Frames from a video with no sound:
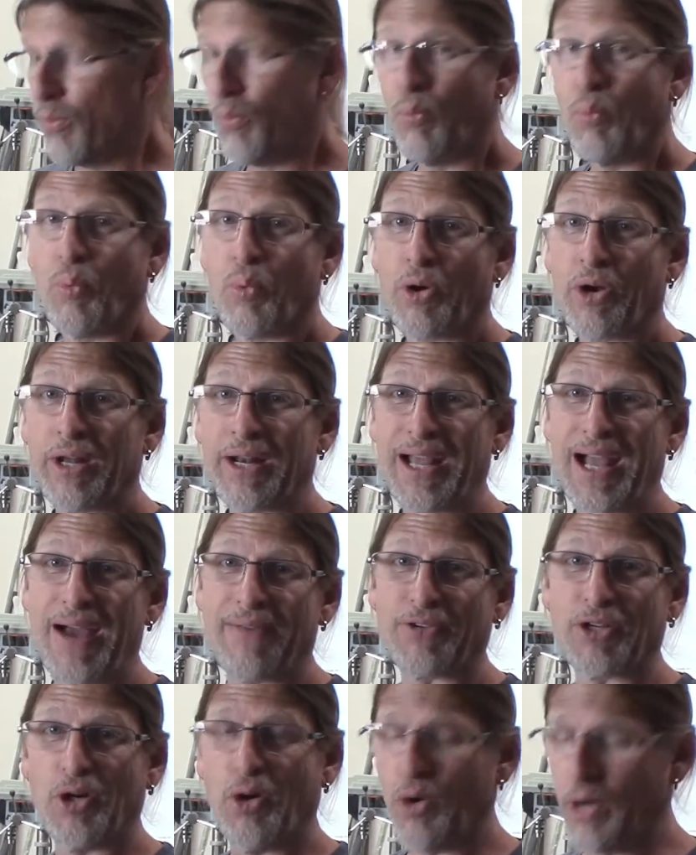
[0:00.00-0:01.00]
we're going to
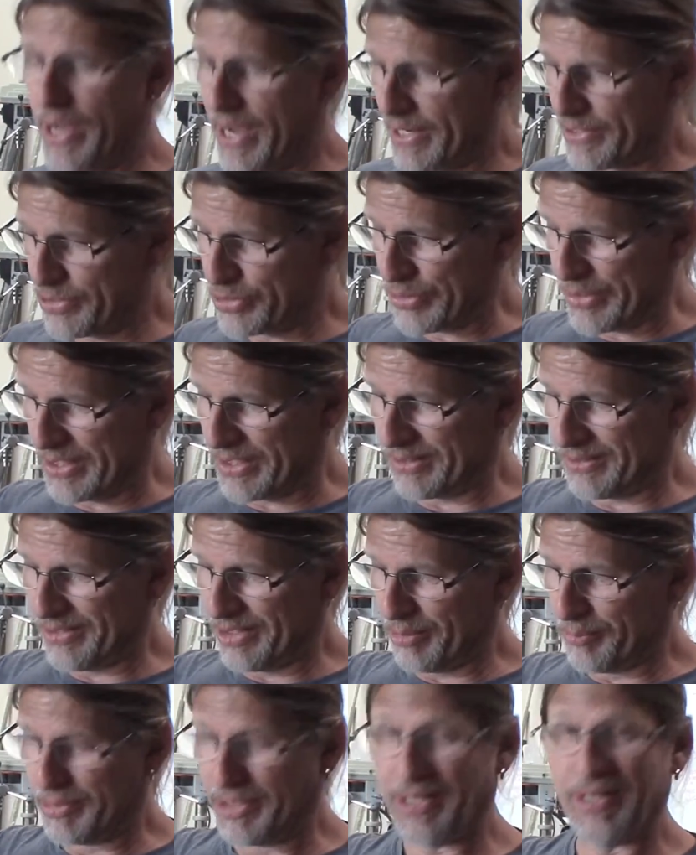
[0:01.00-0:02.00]
have to go ahead and drink a
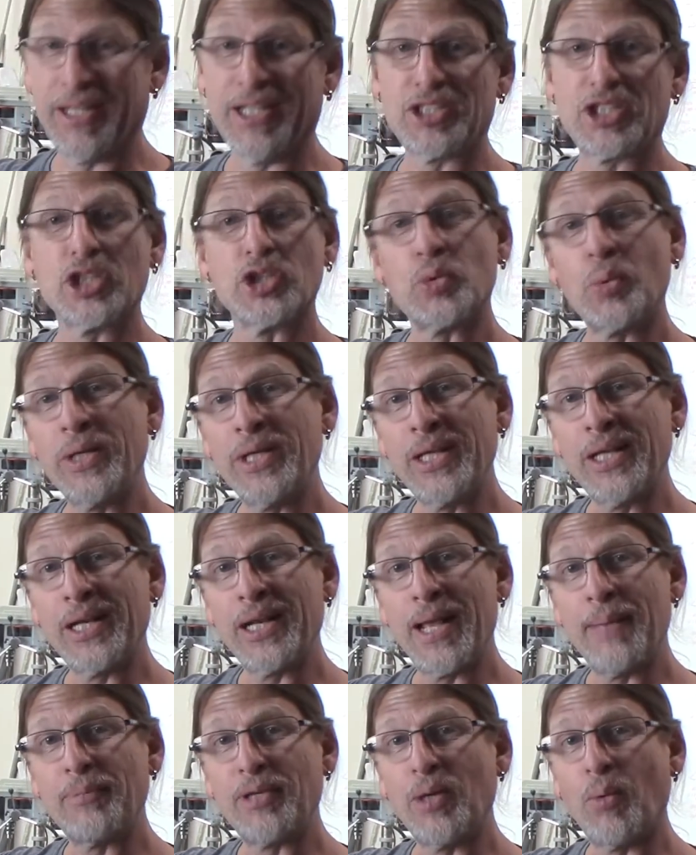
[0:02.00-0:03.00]
little bit of this because we need an
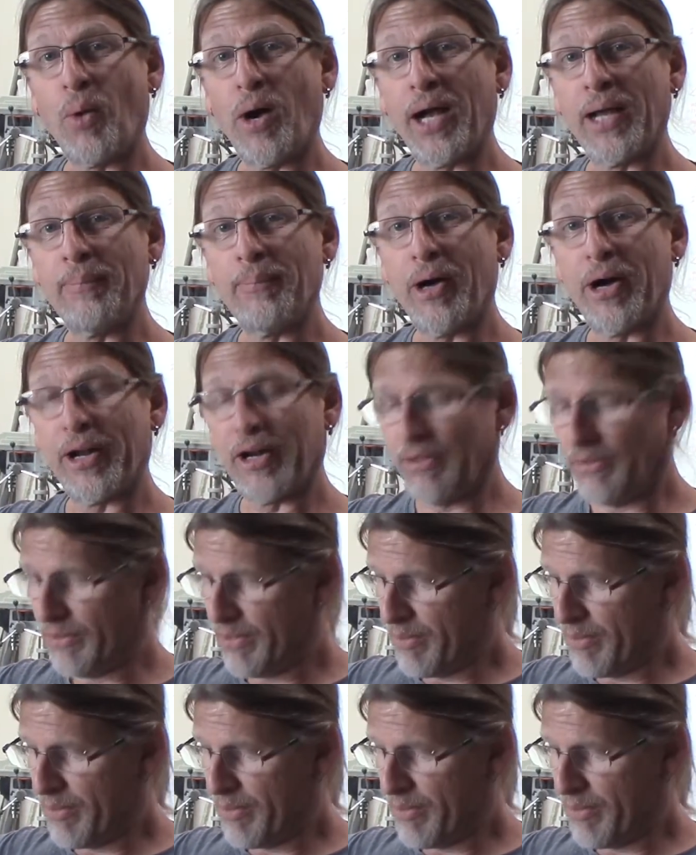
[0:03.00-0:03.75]
empty wine bottle